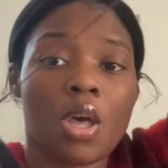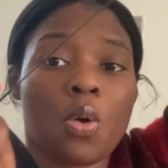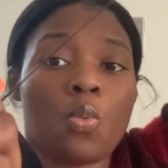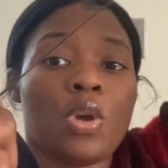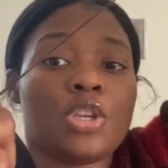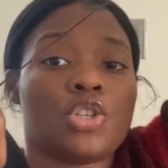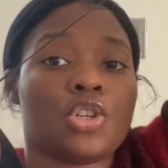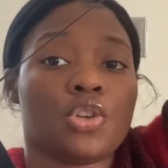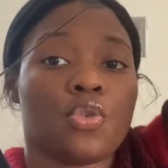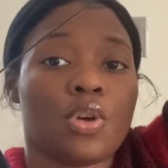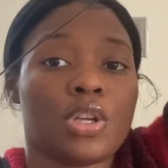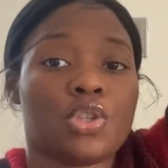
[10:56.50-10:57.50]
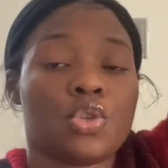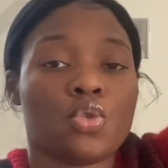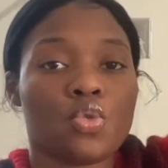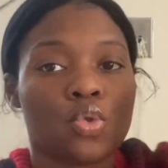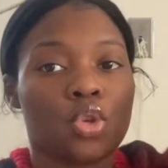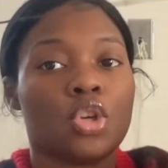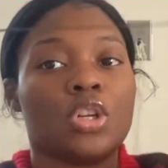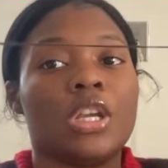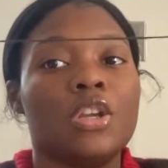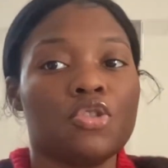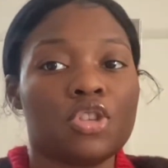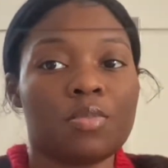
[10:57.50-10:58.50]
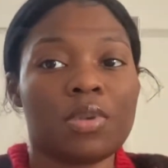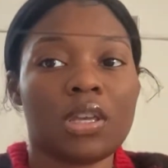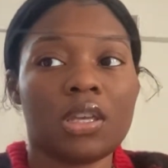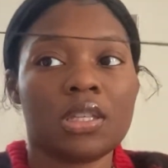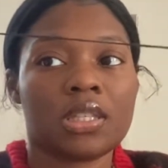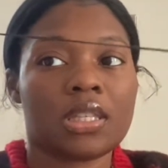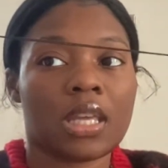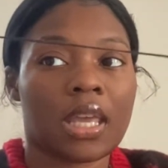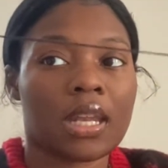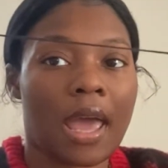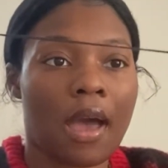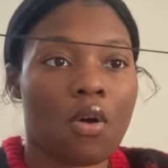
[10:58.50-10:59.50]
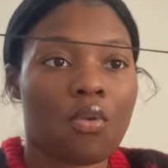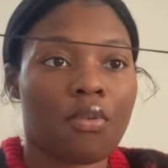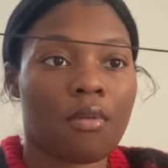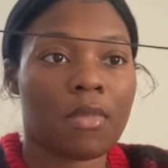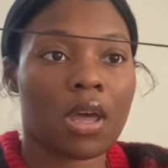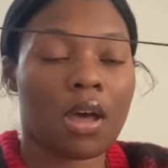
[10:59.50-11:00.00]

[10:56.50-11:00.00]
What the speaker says: which you're going to, your needle should be sticking out from